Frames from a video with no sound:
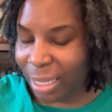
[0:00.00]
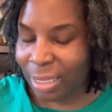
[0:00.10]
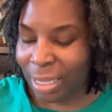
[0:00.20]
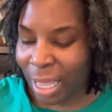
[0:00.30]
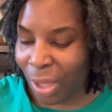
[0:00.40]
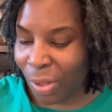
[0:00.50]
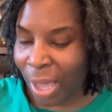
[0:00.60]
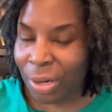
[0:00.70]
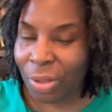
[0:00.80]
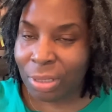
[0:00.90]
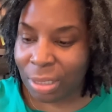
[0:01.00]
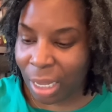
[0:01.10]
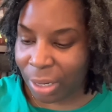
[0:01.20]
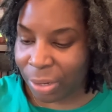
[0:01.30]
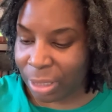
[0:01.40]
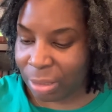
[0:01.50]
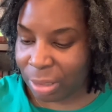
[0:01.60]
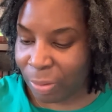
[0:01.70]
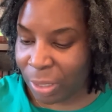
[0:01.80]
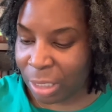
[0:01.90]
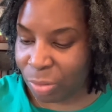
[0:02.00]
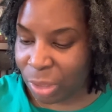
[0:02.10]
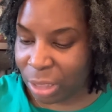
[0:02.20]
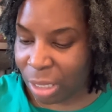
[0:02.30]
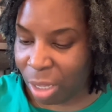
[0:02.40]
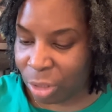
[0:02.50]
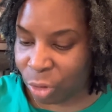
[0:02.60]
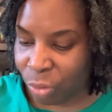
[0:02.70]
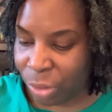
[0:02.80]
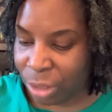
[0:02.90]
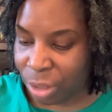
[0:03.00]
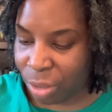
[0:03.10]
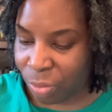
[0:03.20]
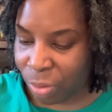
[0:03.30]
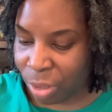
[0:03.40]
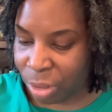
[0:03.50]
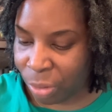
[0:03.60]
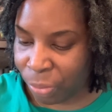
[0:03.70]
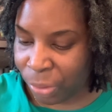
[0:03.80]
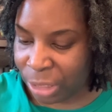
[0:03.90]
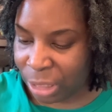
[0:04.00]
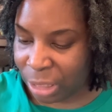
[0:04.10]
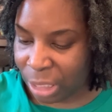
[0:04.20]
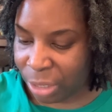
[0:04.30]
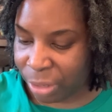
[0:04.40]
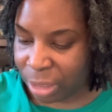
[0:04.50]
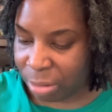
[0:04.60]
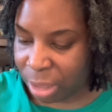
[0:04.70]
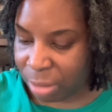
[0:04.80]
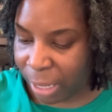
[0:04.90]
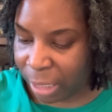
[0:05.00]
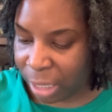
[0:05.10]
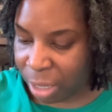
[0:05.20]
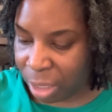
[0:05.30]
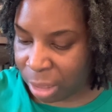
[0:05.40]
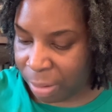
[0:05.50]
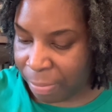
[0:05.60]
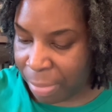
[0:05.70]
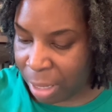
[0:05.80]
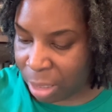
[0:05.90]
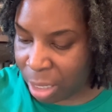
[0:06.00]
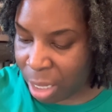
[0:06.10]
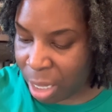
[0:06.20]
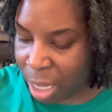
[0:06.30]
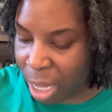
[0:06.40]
now I know it's not Christmas, but this one is called Joy to the World, a Regency Christmas by Carolyn Miller.